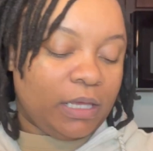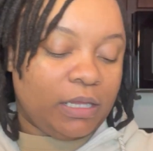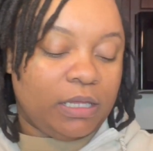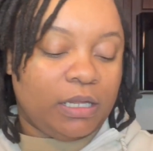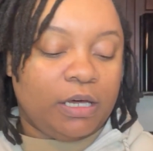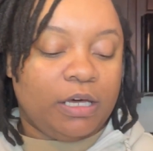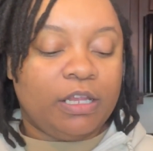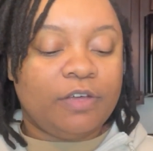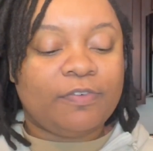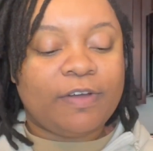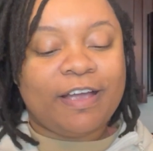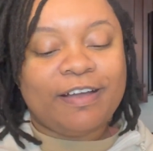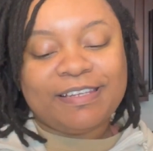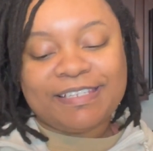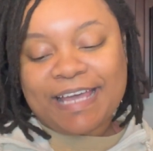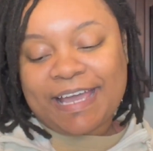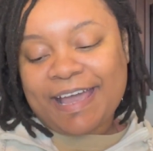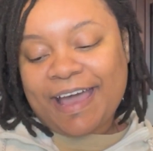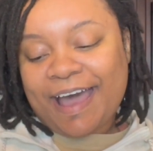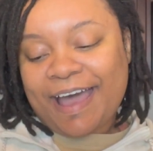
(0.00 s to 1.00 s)
then the other fragrance
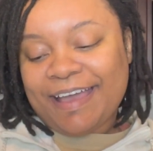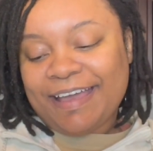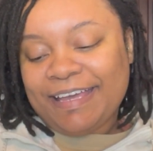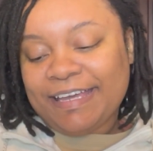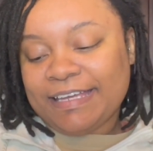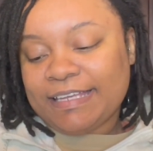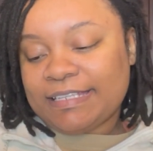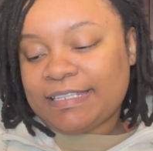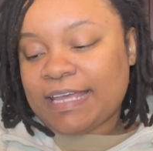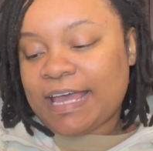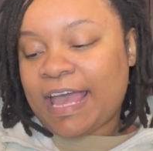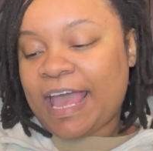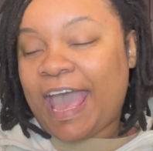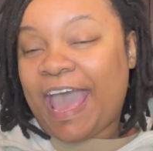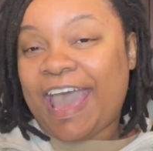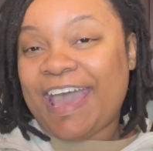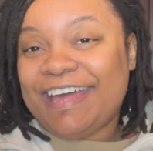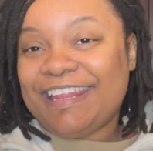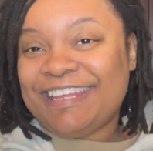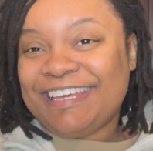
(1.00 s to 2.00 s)
I got is
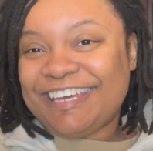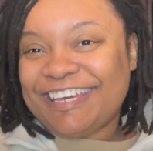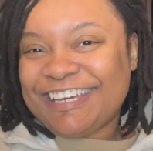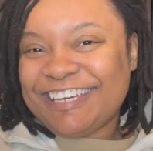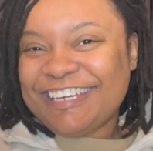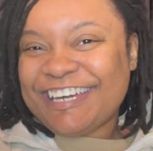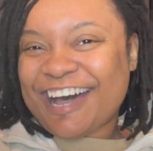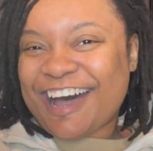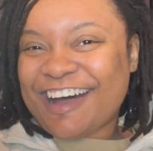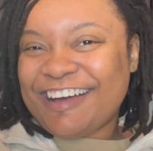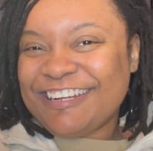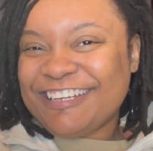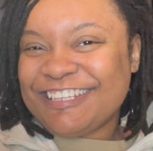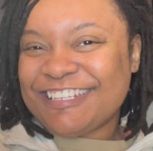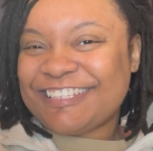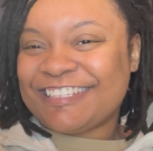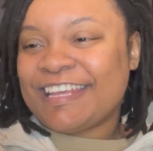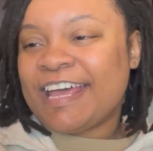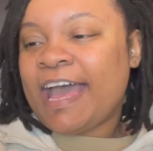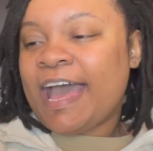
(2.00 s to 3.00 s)
Alien
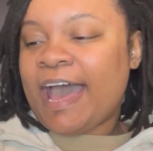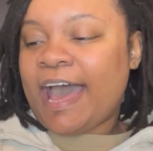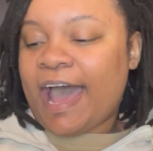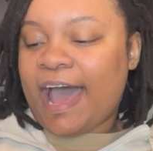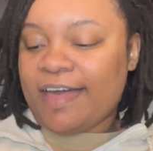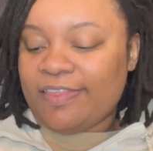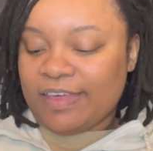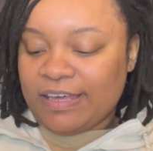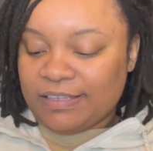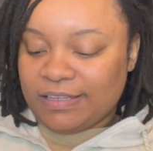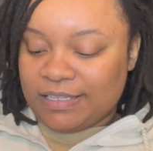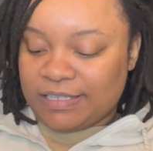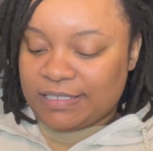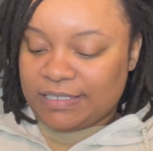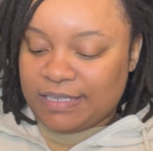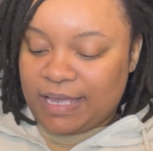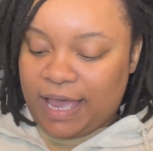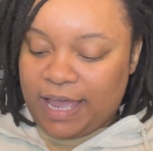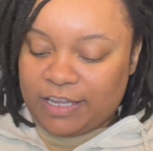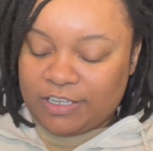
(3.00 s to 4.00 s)
Goddess. I think this is
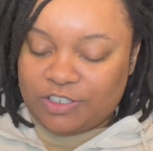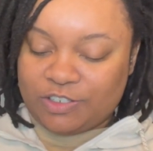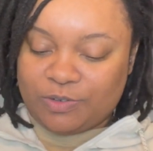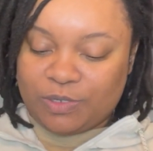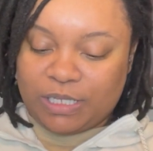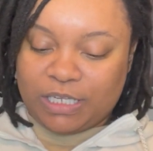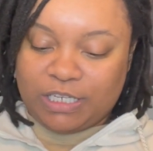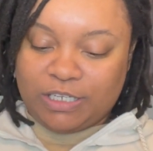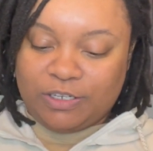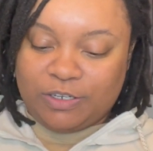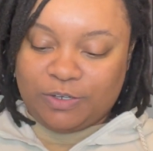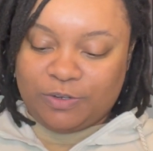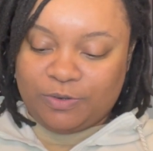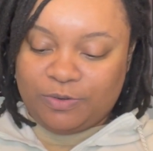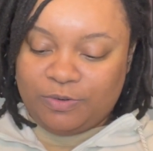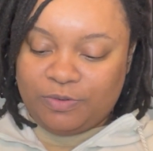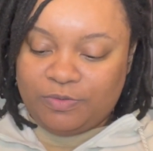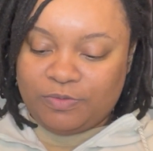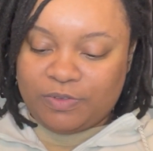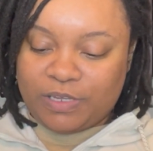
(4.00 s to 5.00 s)
actually
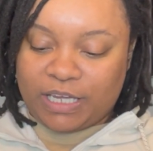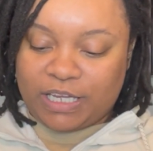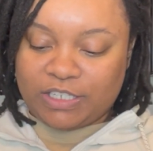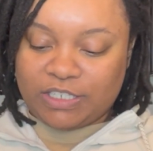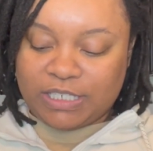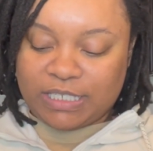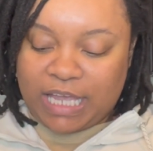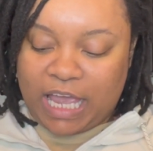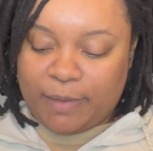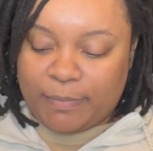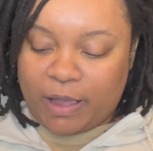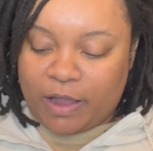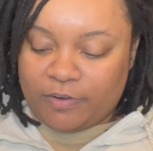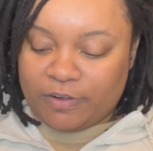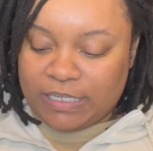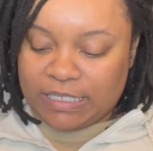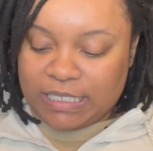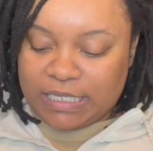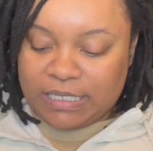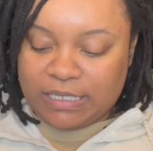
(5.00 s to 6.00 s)
new, like it just came out
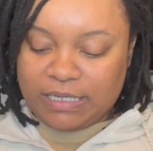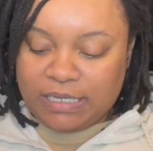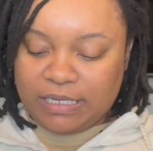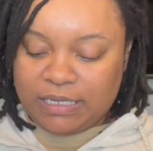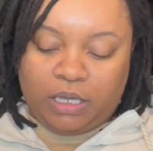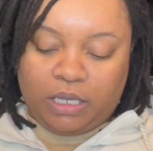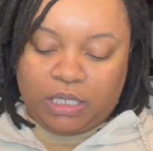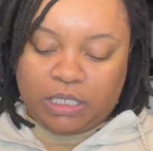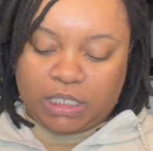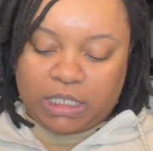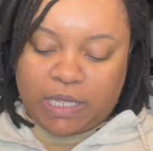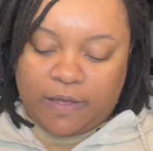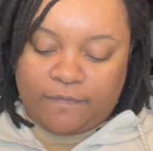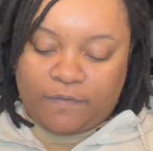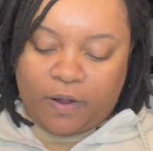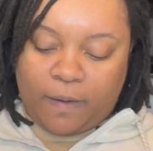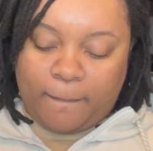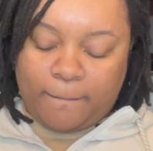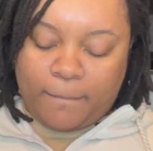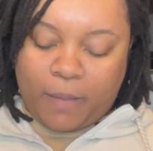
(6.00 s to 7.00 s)
recently. It's
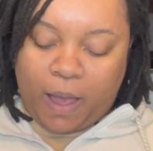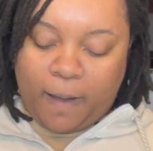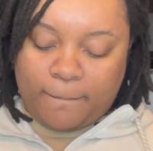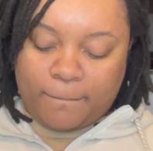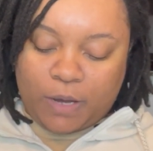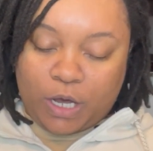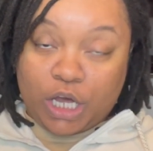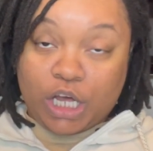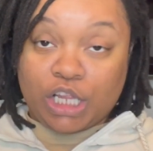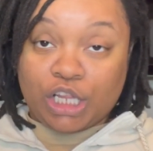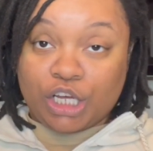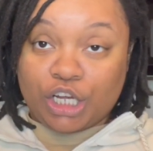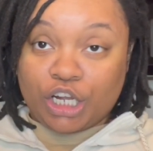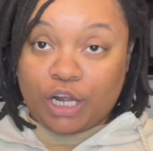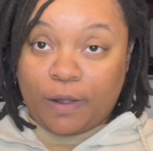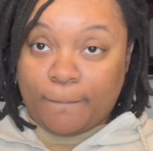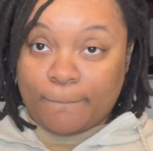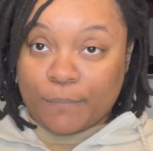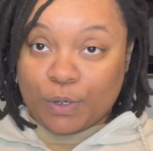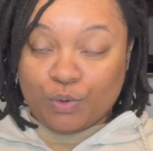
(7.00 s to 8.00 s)
from Mugler,
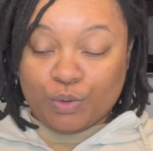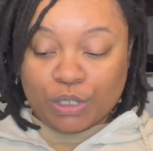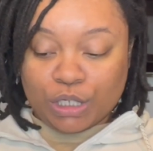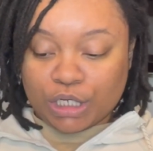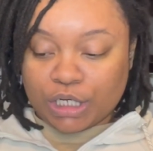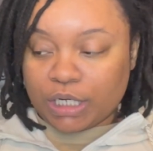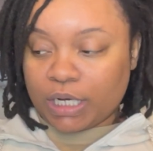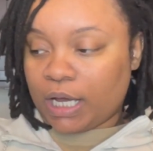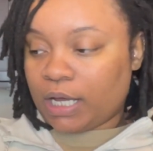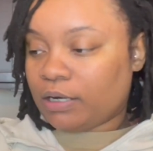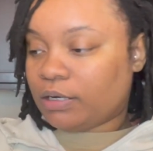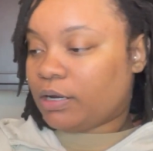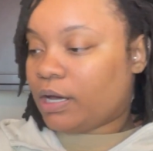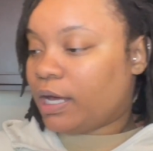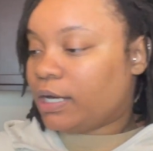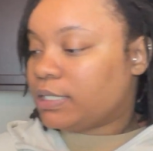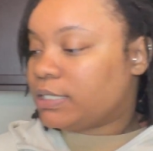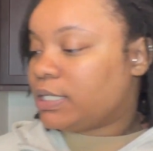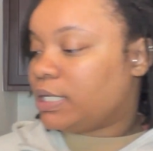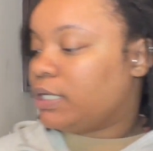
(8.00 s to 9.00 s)
I don't know how
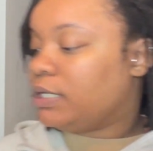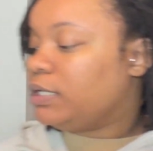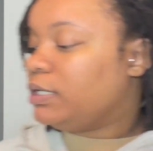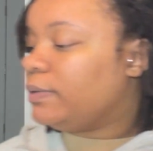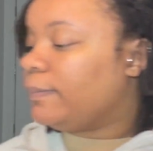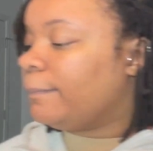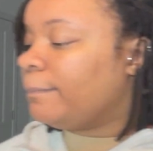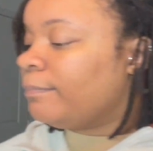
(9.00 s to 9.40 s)
to say it.